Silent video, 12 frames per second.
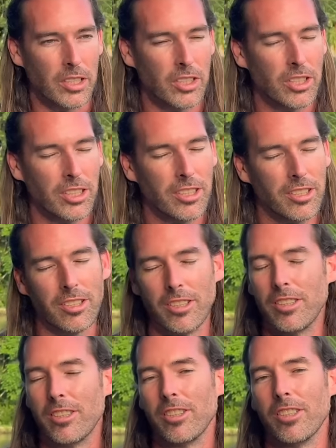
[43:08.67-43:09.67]
search and
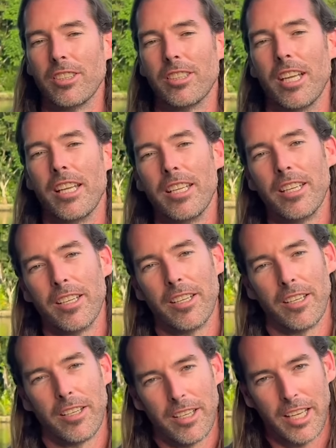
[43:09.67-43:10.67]
search and search, and
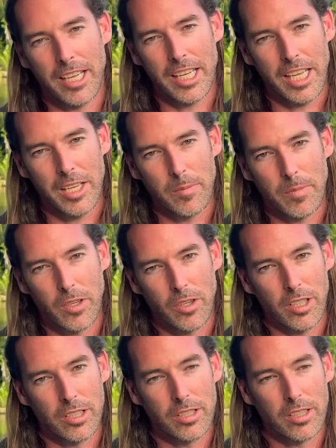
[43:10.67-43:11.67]
I came
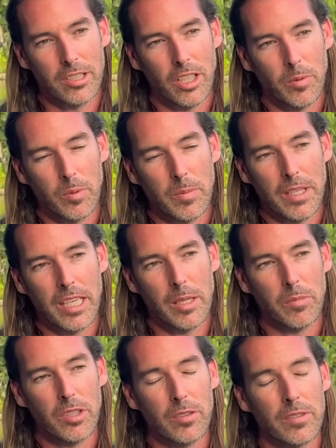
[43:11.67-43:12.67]
across a gentleman by the
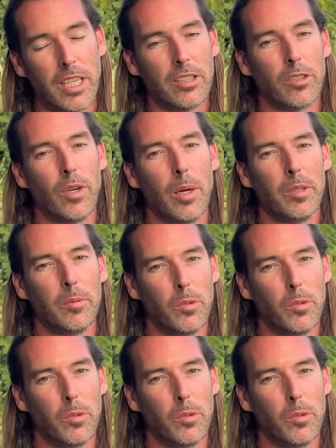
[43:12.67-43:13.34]
name of Doctor Robert